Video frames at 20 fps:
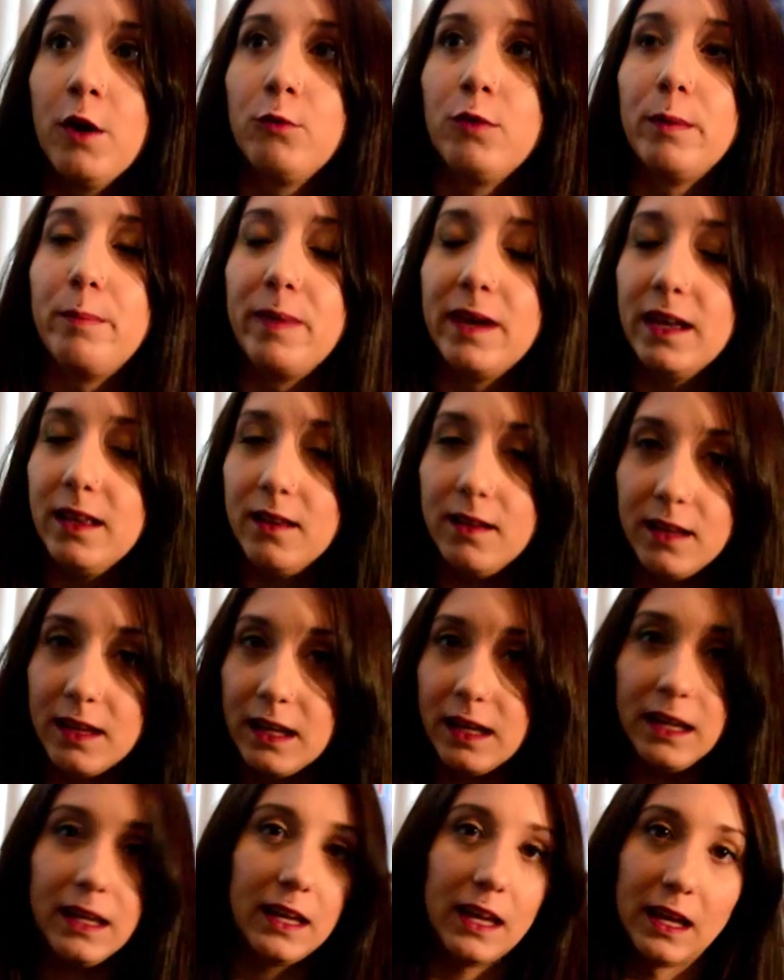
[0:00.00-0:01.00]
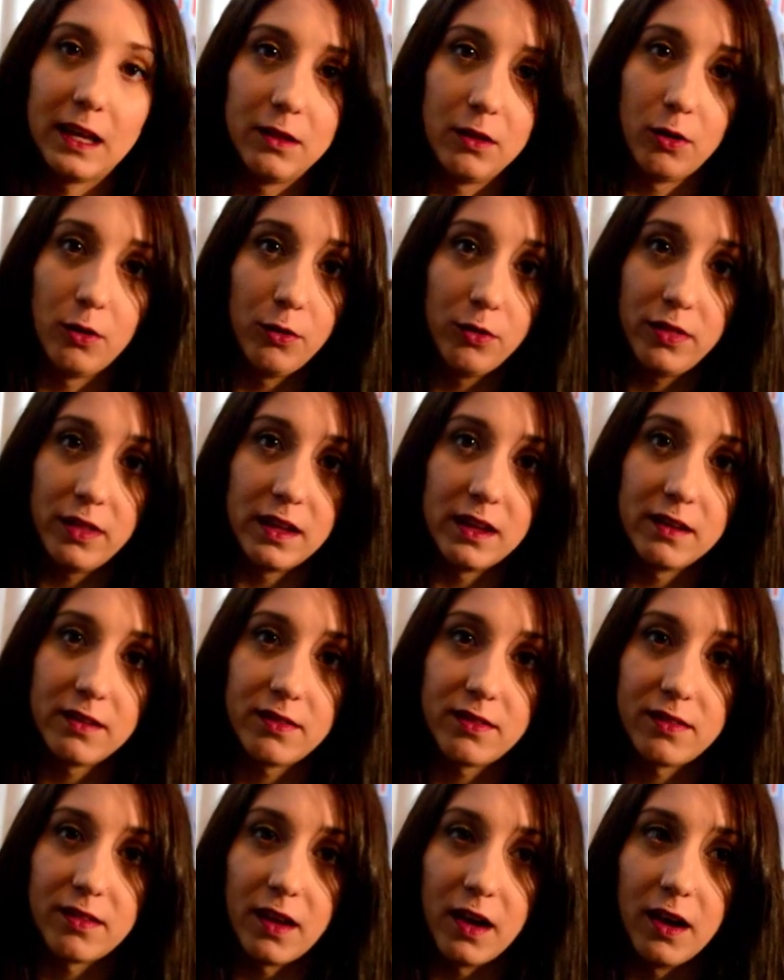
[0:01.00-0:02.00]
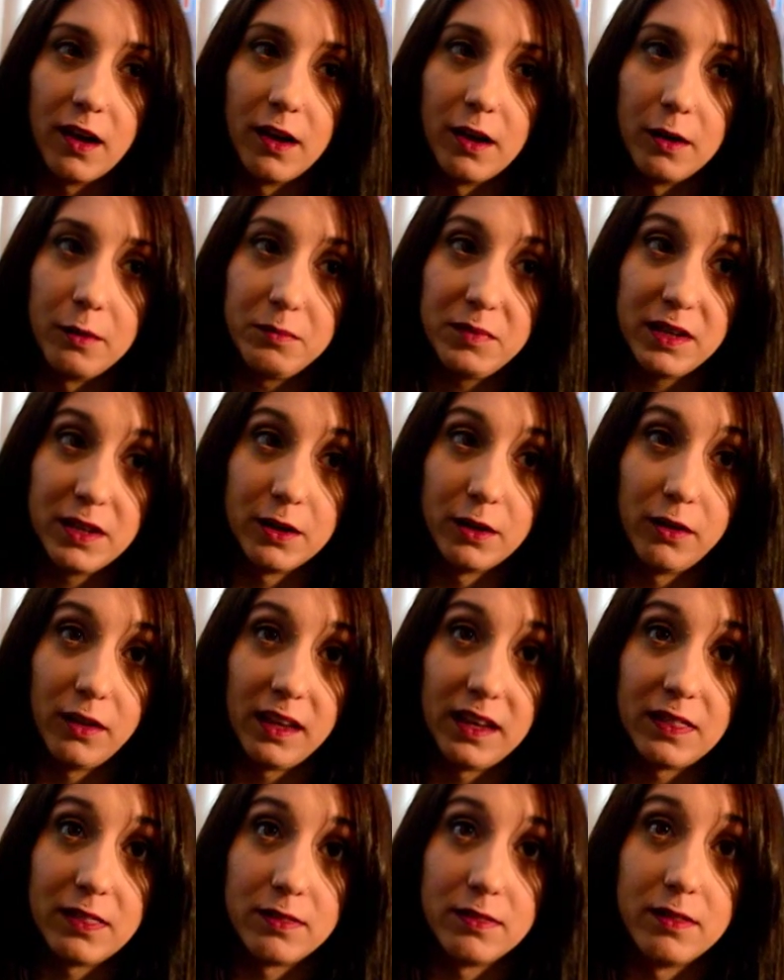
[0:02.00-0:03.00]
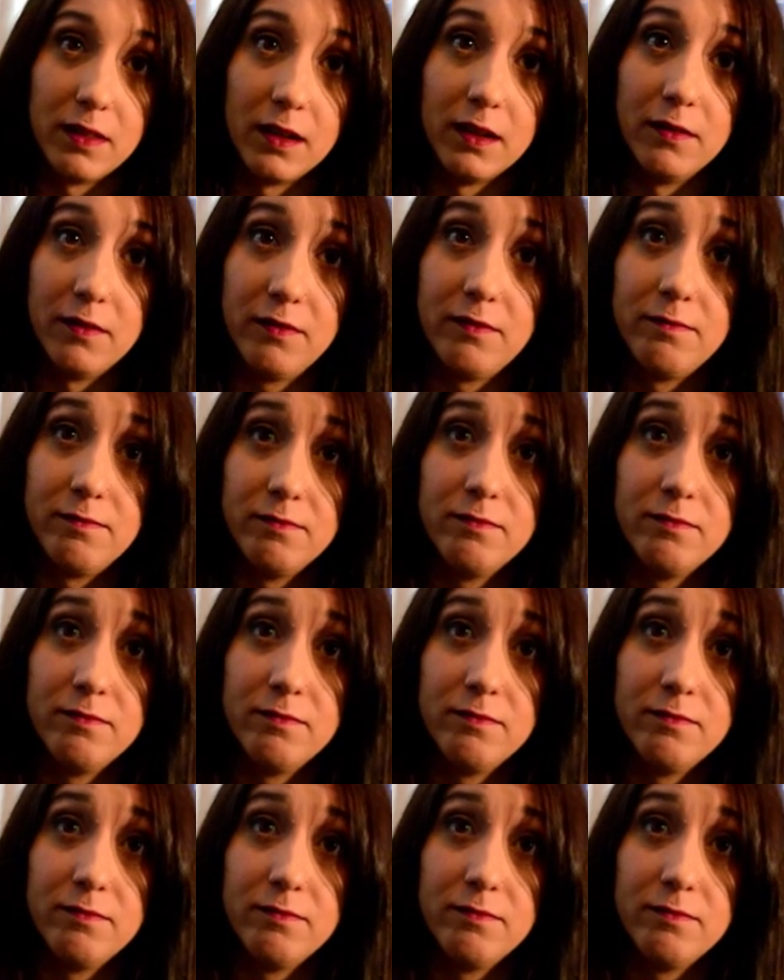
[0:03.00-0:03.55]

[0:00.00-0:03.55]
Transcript: rapidity and all this, you know, like, the,